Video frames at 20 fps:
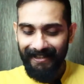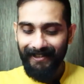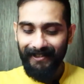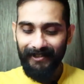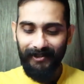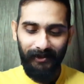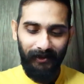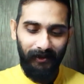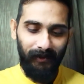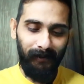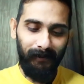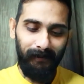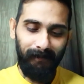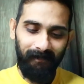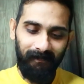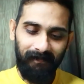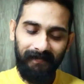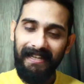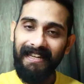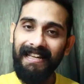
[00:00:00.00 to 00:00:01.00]
so
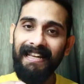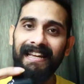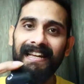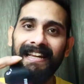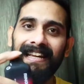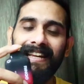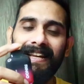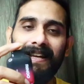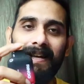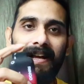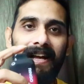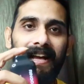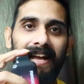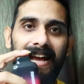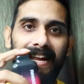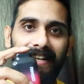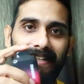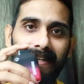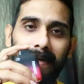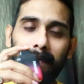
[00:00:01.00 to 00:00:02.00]

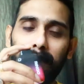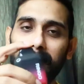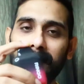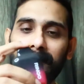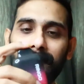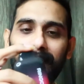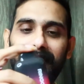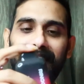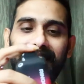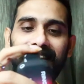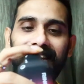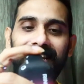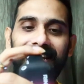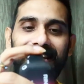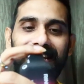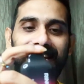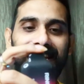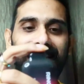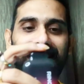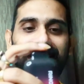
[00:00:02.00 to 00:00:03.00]
at number three
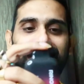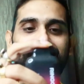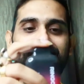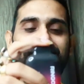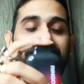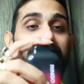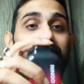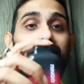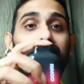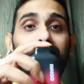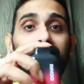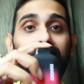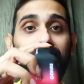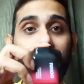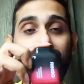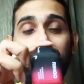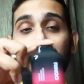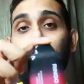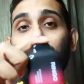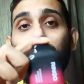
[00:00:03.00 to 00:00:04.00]
is
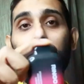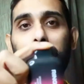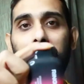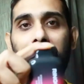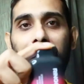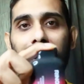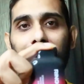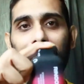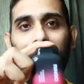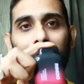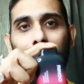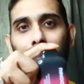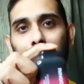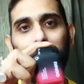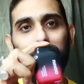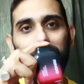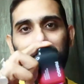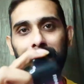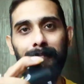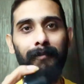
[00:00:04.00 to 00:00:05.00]
Ringo Bar
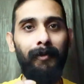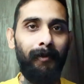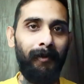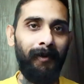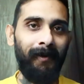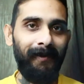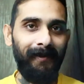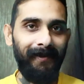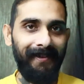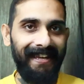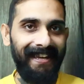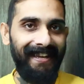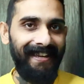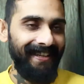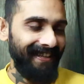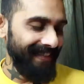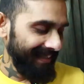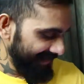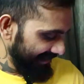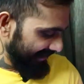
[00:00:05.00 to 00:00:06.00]
from Be More. Okay,
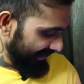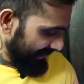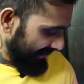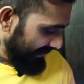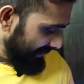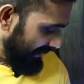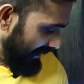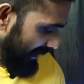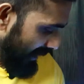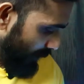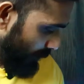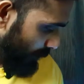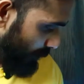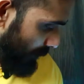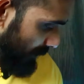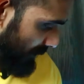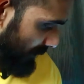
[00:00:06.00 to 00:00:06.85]
now